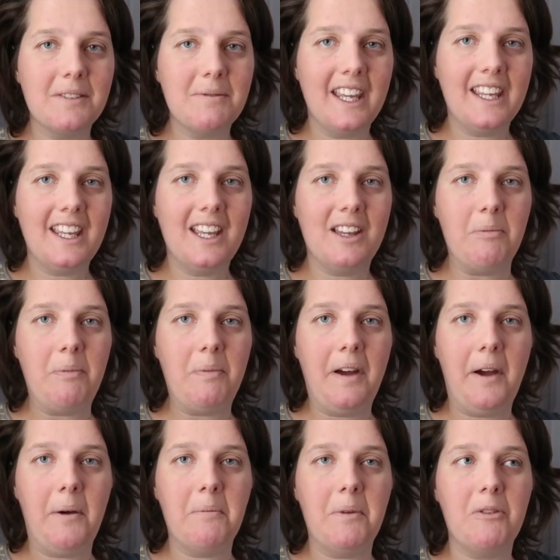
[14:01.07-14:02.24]
make him
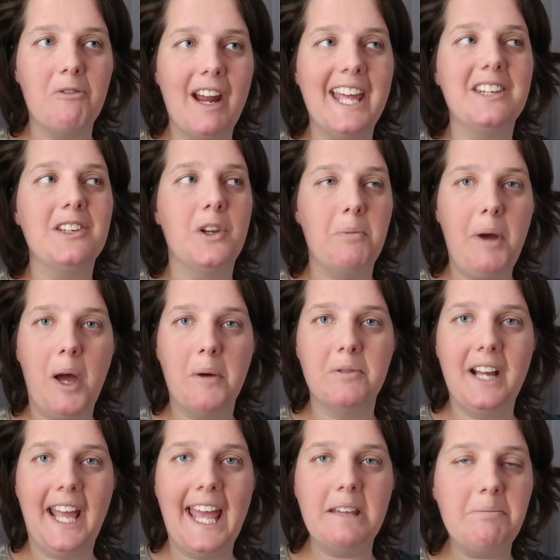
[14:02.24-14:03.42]
a red and a purple
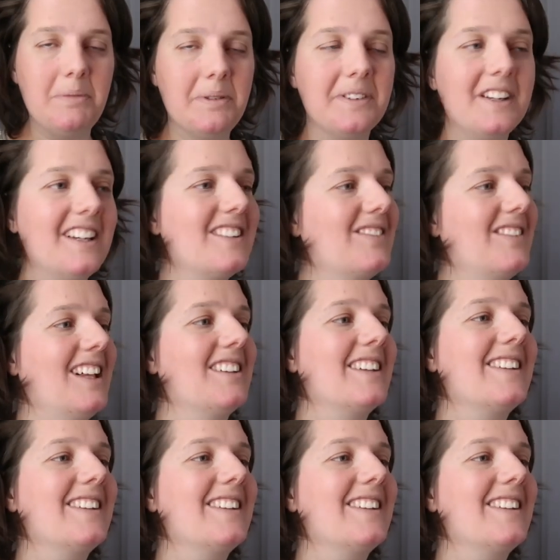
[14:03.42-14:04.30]
cape as well,